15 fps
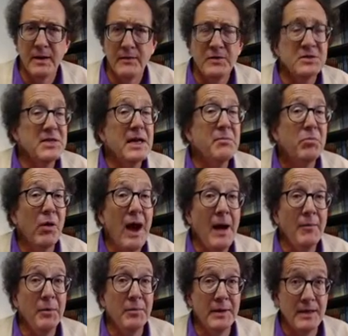If you say he
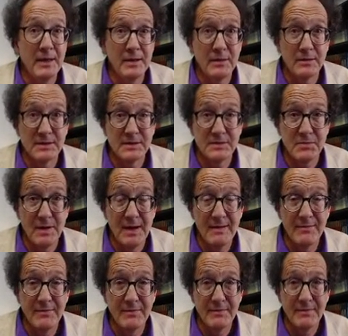probably killed his
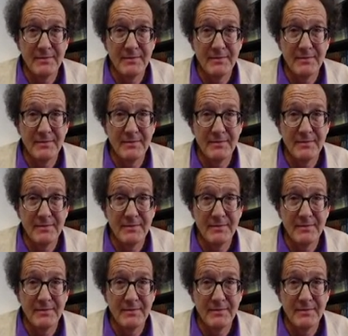wife,